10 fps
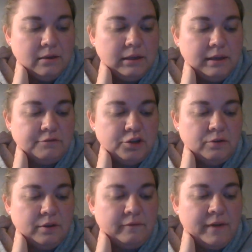gives
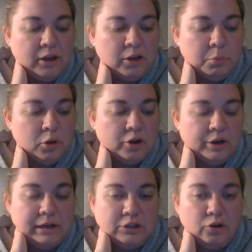you the valuable
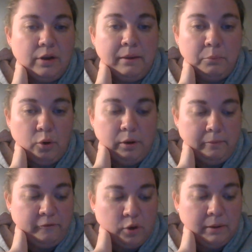credential
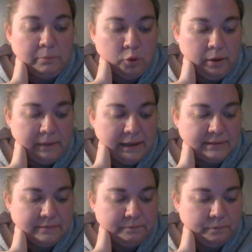for
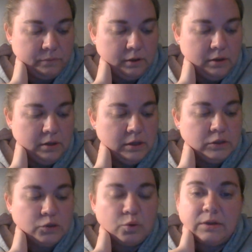employment.
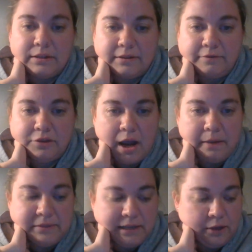Sources of
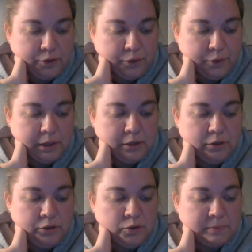jobs include
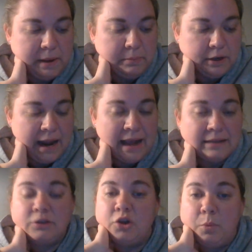newspaper
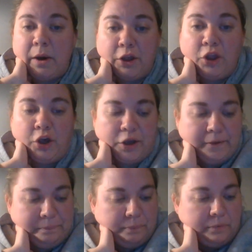ads, so where to look,
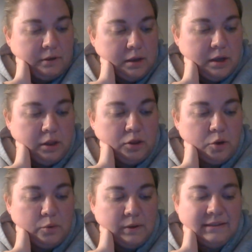
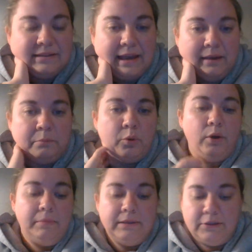local and state
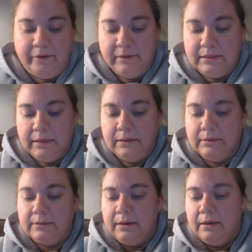employment services,